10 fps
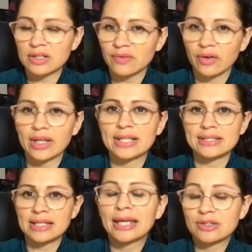It's very
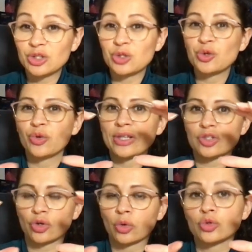easy. Get the two green
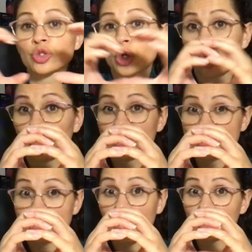circles to
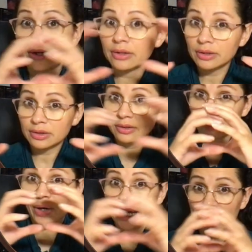coincide,
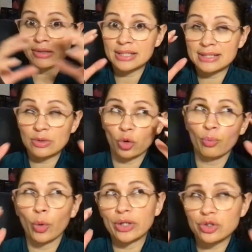right? At least
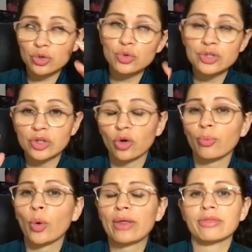0.2,
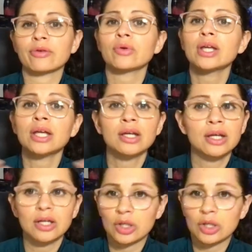0.3.